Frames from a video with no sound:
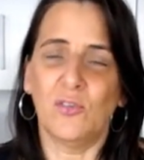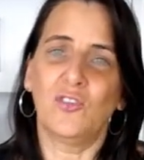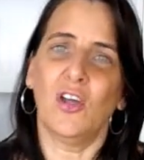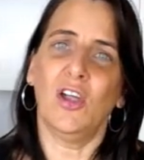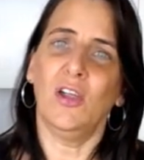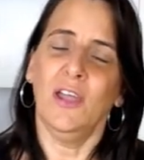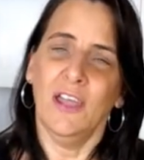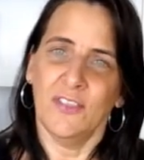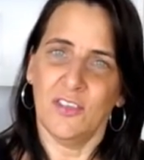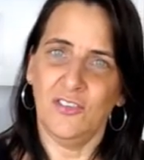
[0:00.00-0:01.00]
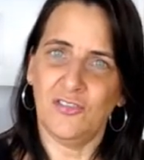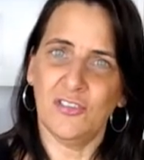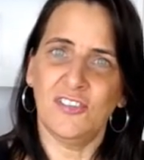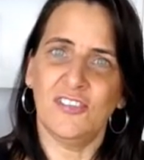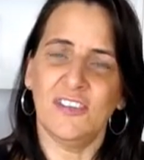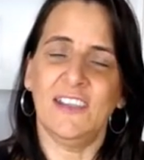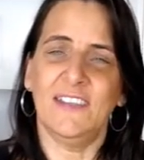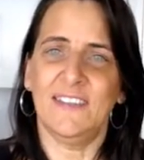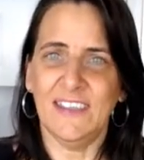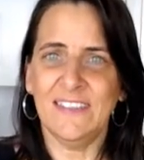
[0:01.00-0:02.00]
So the nutrition
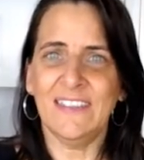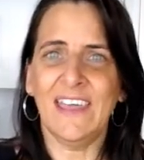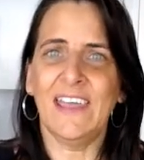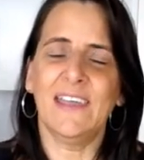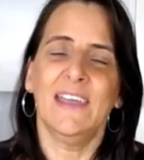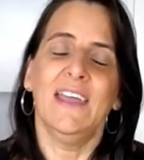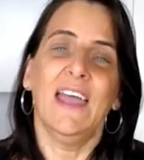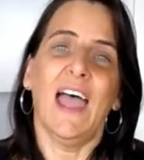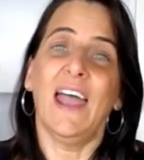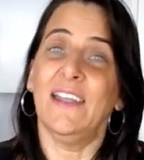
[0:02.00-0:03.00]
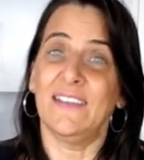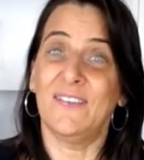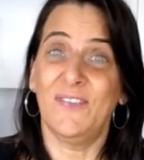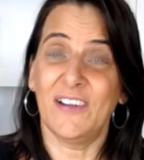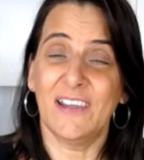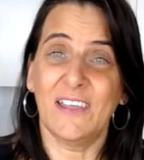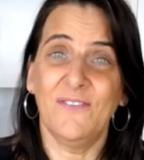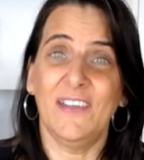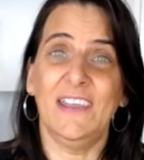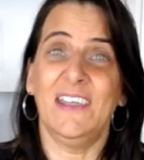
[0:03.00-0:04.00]
is in there and it's very
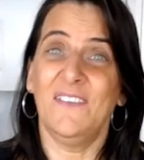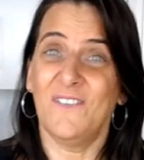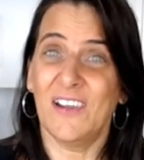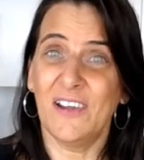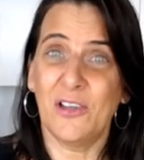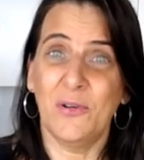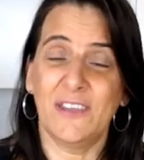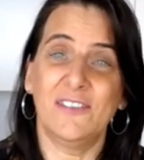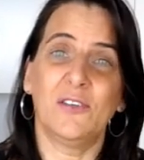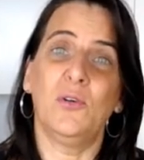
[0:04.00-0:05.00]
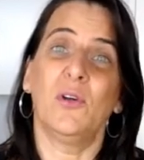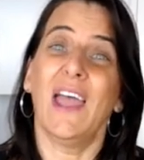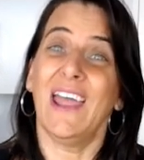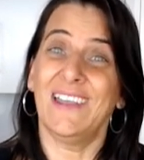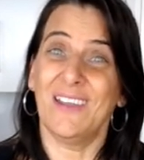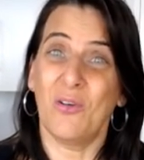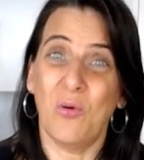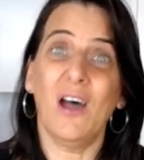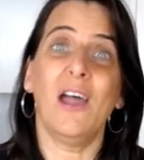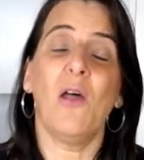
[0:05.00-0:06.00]
convenient, very quick to cook, and
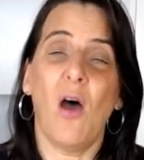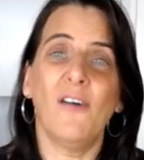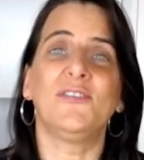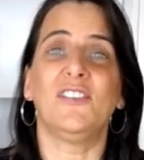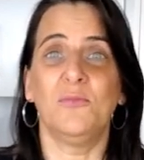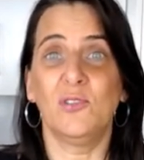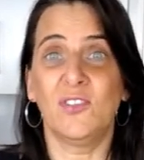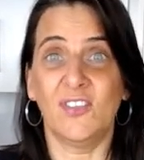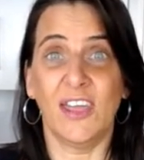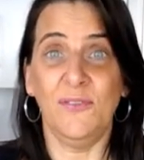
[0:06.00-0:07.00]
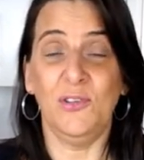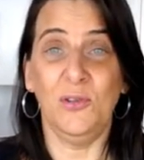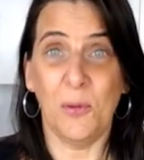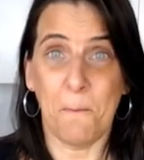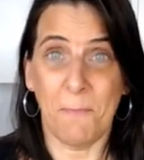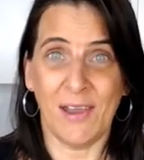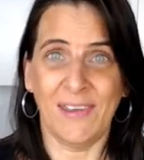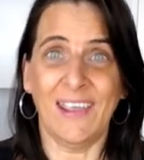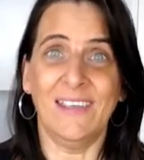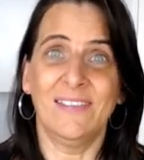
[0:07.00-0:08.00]
quite often will save you money.